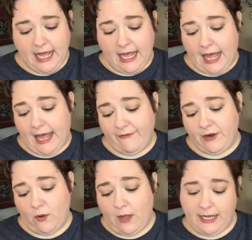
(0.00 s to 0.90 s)
I have
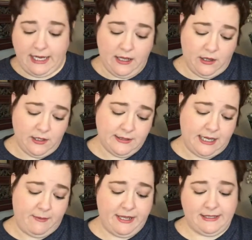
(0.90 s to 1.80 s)
no idea. It looks
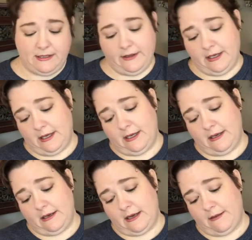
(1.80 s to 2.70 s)
like, based on the
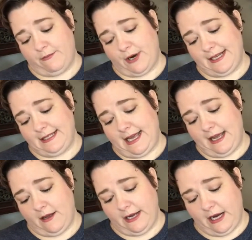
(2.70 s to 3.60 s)
price tag
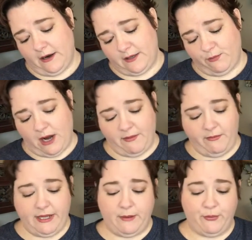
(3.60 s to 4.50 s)
on here, it's
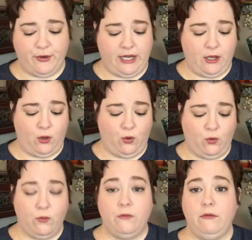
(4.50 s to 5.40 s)
probably a pretty
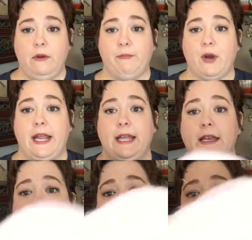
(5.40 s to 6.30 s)
old
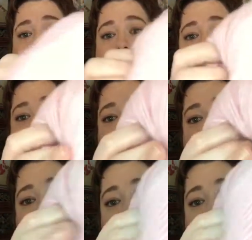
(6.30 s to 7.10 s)
brand or a pretty old ball of